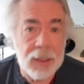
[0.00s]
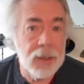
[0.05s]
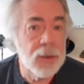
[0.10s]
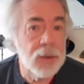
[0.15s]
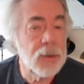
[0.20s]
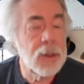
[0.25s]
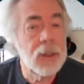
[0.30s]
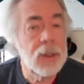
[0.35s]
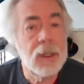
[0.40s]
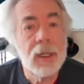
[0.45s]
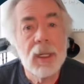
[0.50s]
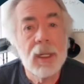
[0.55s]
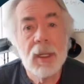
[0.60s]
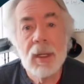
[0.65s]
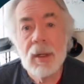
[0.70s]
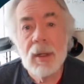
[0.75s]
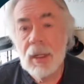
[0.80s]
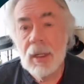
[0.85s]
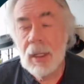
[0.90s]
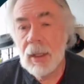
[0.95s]

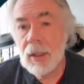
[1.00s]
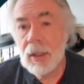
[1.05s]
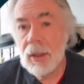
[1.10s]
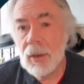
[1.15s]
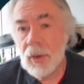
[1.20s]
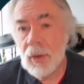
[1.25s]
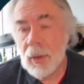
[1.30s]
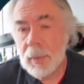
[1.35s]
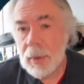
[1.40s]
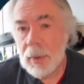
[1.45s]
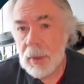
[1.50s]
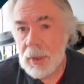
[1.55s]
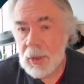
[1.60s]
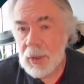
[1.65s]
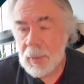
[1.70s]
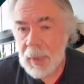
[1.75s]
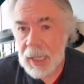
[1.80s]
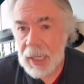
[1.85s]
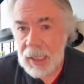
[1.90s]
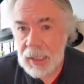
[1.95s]
your
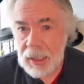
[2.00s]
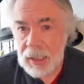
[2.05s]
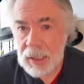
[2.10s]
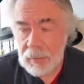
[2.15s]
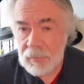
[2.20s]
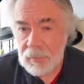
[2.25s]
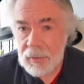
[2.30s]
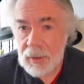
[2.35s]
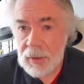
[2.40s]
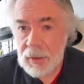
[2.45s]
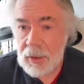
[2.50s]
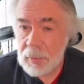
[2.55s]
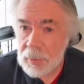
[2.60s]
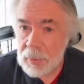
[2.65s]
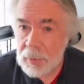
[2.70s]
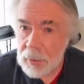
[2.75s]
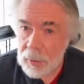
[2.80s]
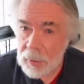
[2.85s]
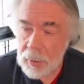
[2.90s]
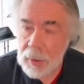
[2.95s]
perspective
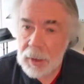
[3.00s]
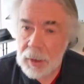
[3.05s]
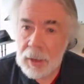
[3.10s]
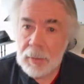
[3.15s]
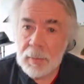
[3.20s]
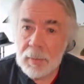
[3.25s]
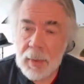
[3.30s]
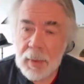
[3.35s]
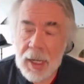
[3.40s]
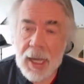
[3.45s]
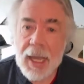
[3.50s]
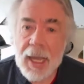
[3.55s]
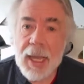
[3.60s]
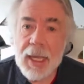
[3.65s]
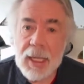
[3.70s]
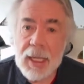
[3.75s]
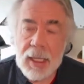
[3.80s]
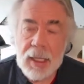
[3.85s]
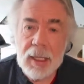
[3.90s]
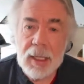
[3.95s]
supported
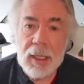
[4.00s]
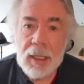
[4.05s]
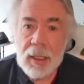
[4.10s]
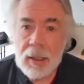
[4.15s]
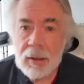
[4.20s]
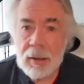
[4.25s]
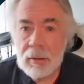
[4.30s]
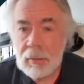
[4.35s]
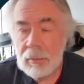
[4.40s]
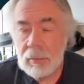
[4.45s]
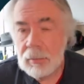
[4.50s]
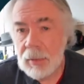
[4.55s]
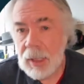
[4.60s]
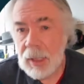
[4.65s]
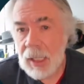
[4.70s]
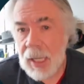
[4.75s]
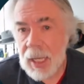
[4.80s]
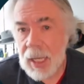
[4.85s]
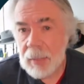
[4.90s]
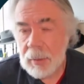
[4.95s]
by
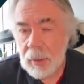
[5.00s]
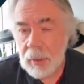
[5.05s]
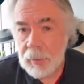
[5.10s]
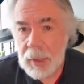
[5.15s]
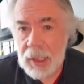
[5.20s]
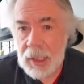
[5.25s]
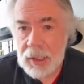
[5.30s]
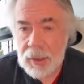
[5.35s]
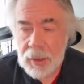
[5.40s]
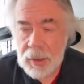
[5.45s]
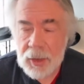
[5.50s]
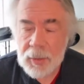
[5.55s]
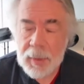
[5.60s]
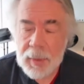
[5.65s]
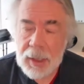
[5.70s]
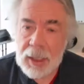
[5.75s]
reliable research.